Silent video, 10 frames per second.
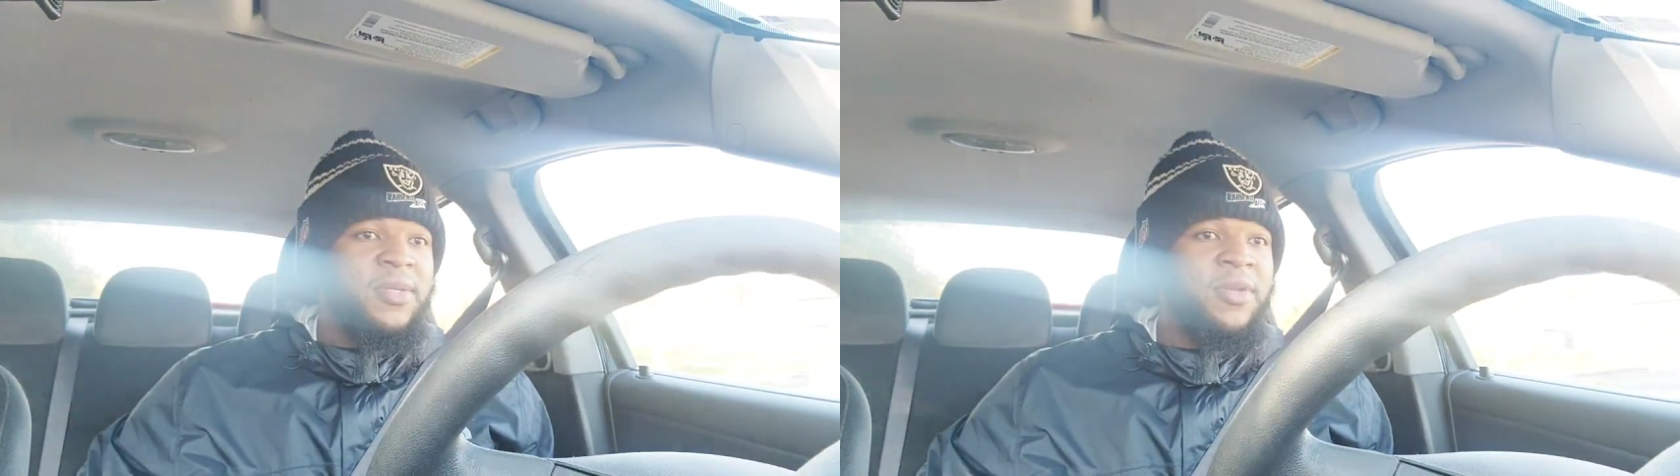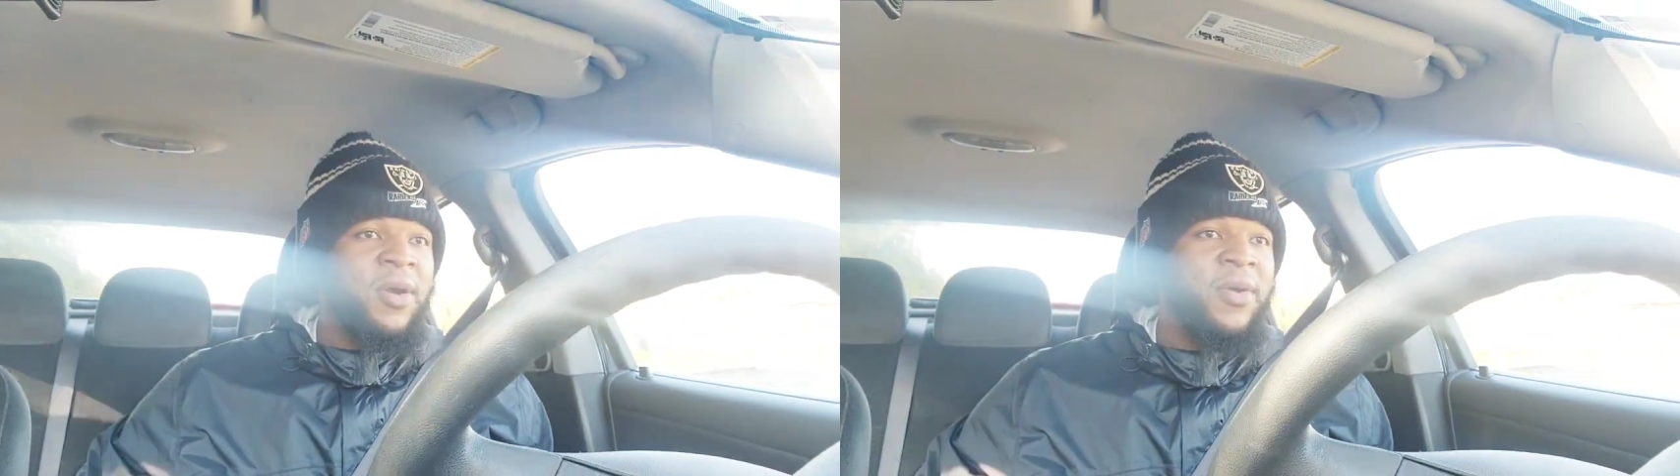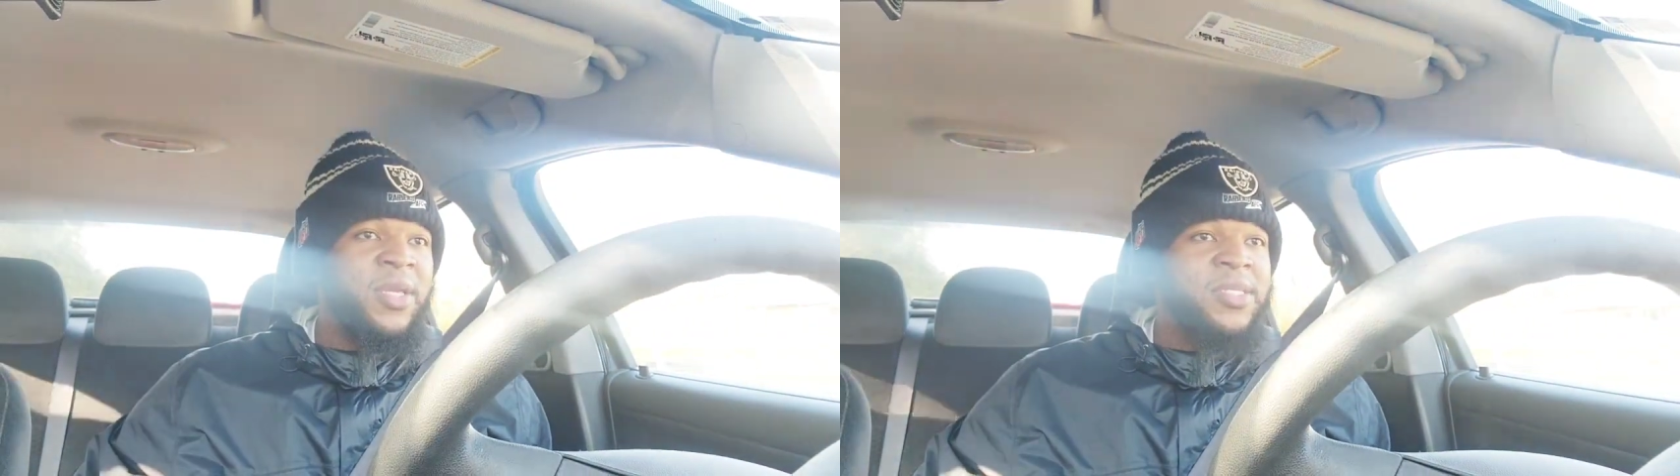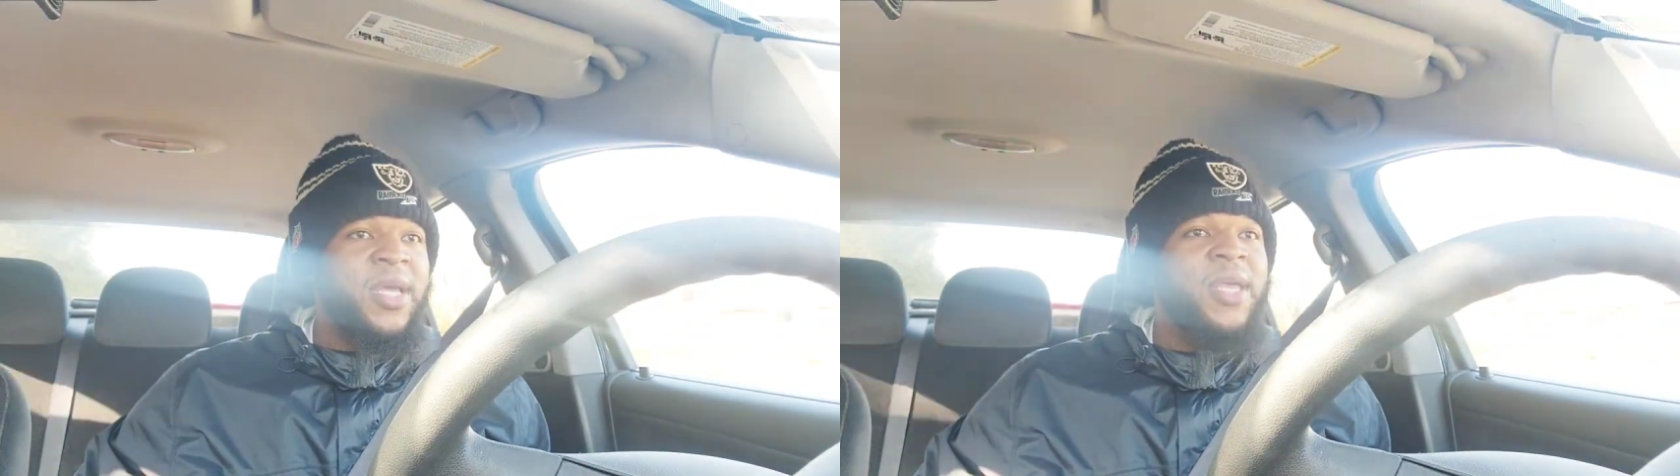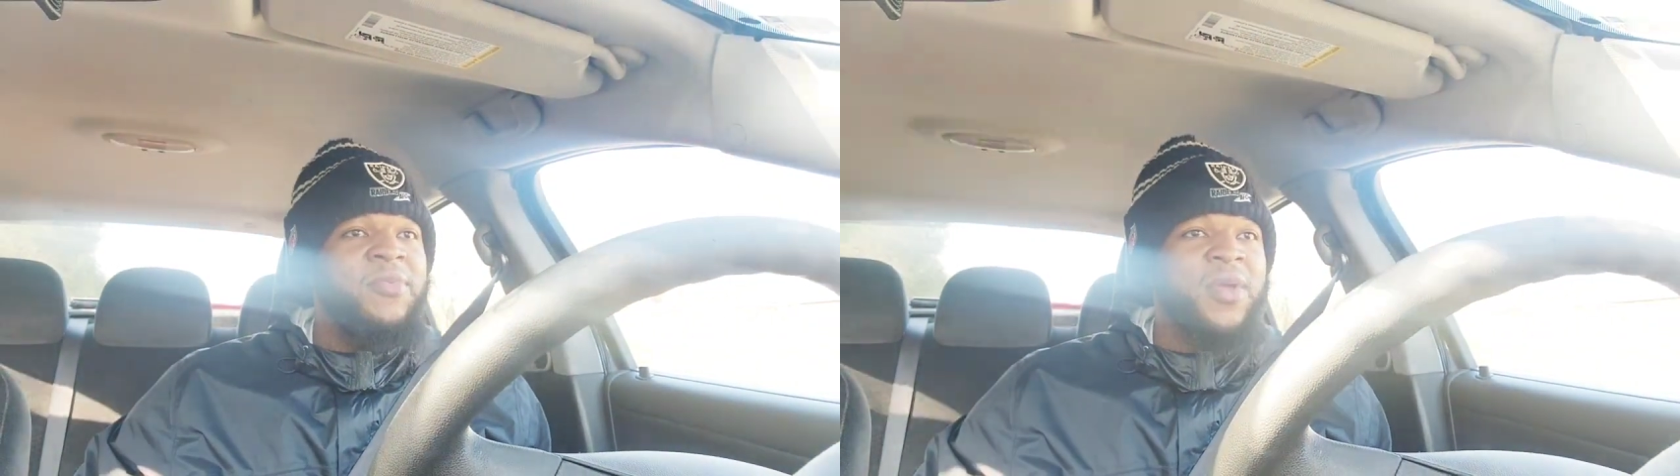You know, he
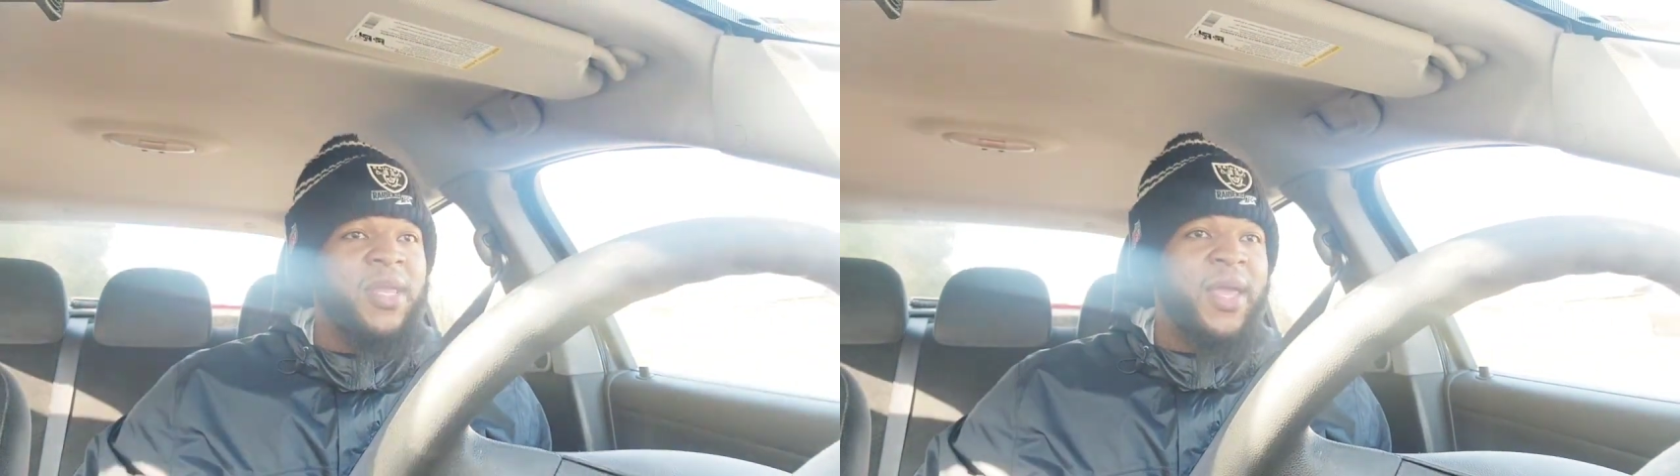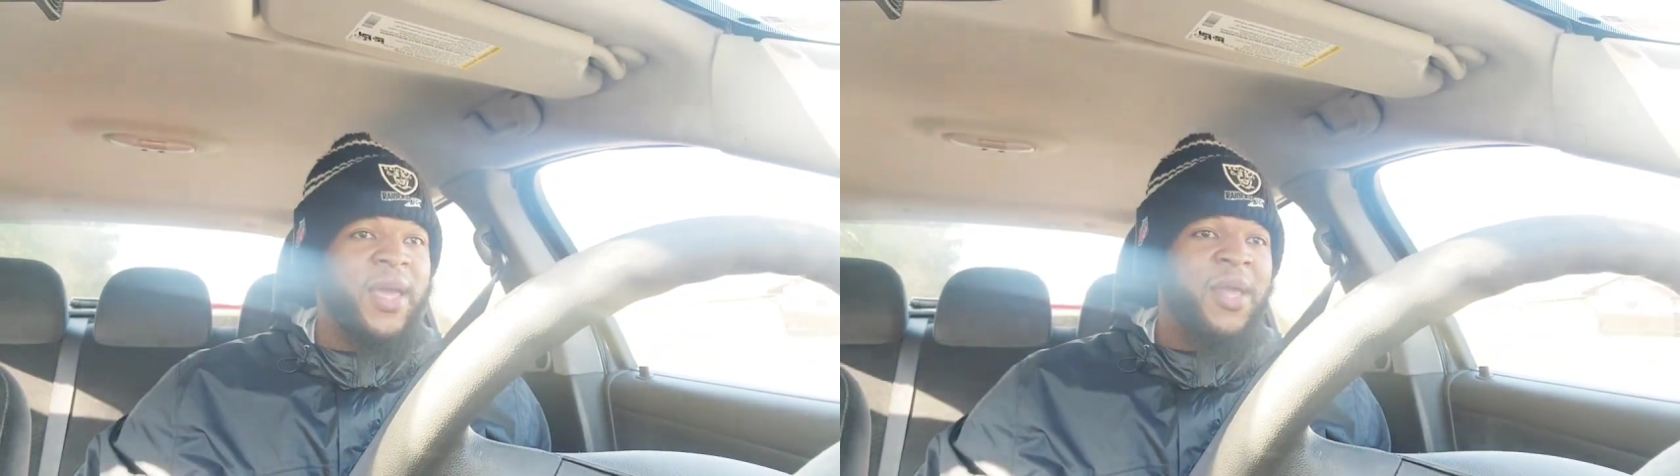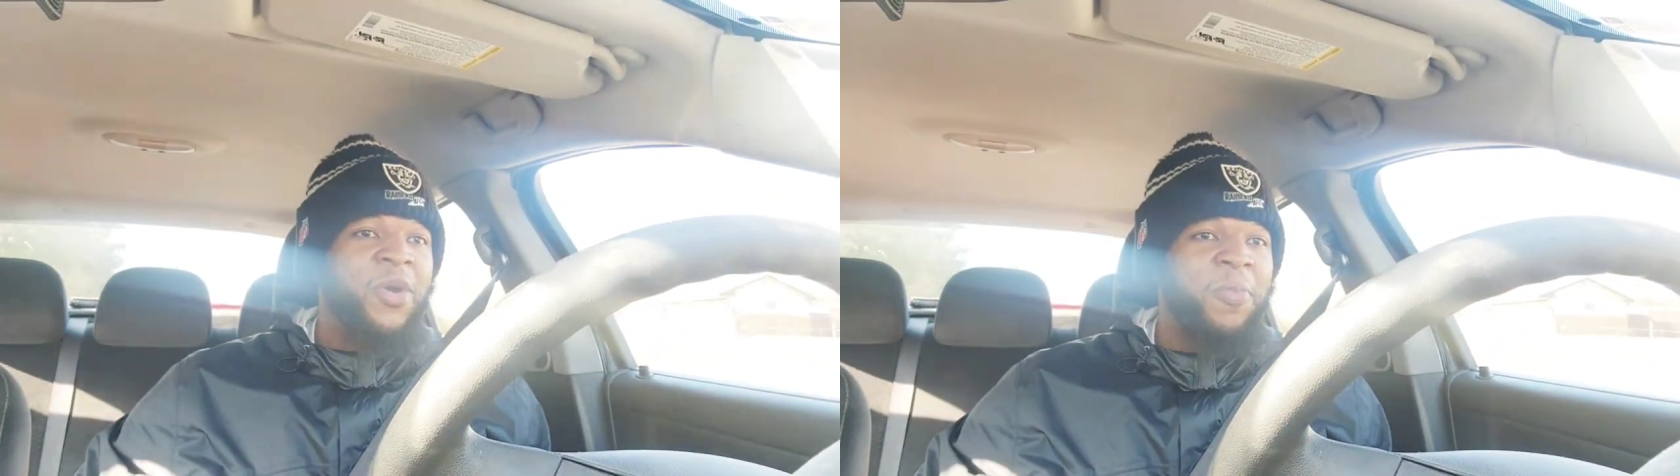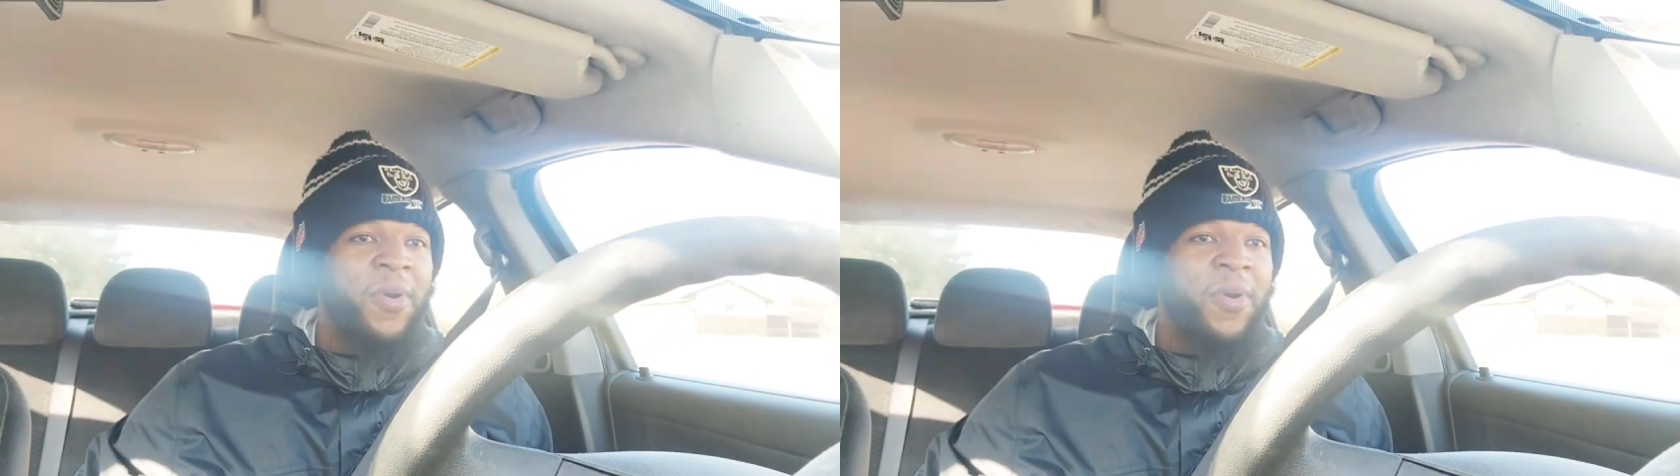said he really ain't got no